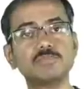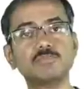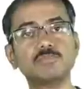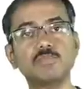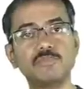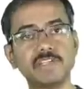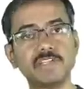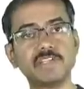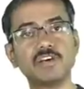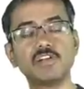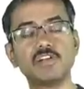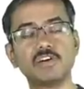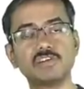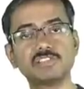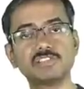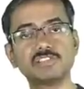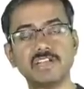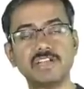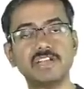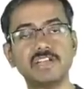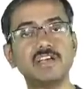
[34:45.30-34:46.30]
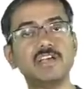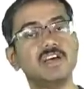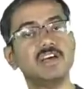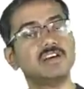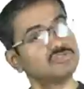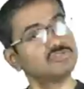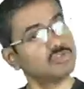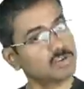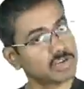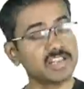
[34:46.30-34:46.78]
is not moving alongside.
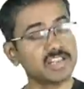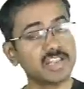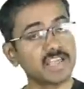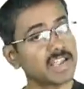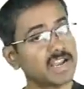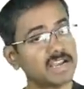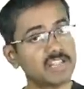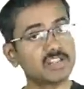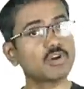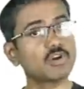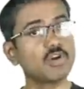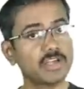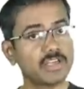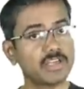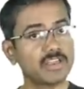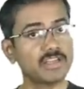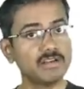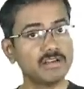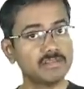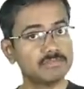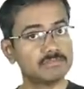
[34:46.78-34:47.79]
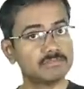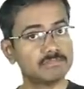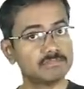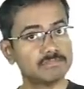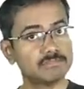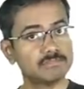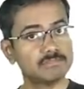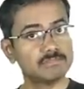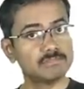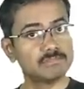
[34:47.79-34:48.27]
So again, I get a raw area,
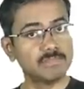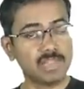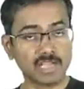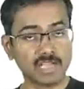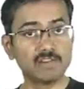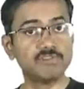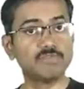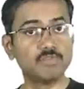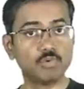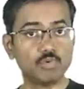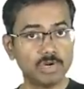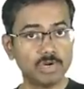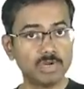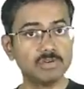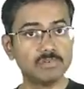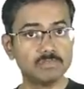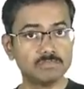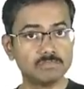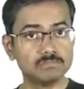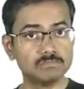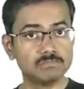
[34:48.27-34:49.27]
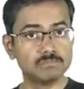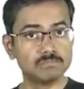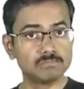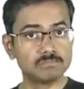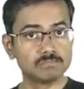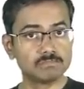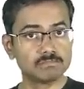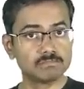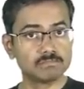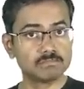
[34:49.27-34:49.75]
like a wound.
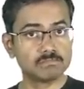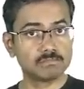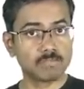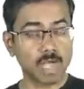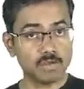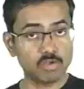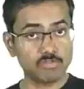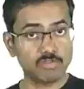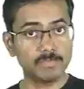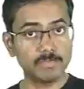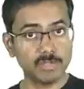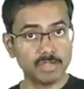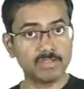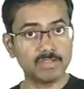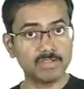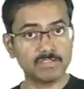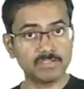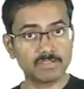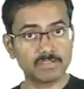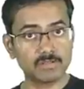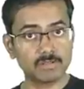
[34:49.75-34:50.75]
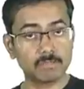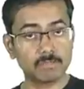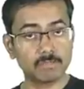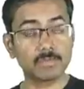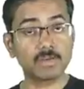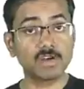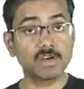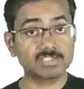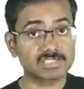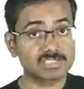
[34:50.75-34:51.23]
Are you with me on this?
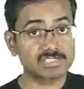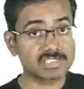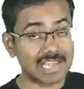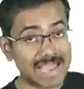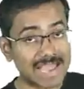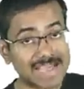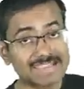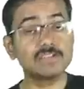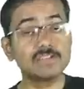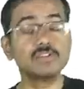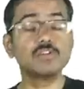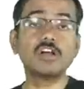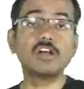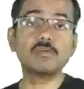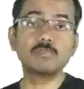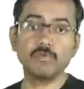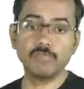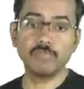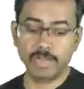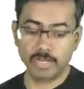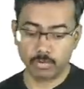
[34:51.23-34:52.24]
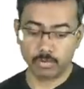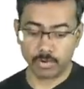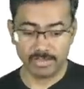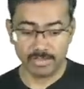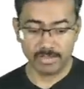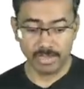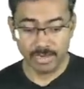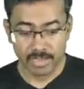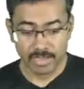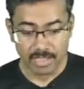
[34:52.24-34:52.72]
Because layers are not moving
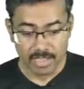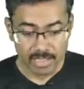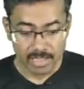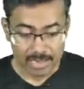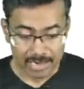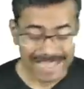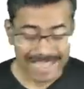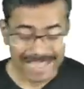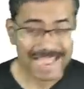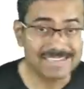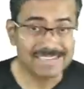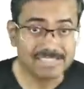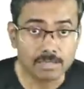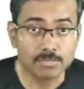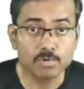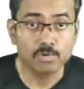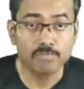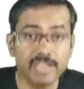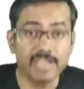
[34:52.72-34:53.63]
together, layers are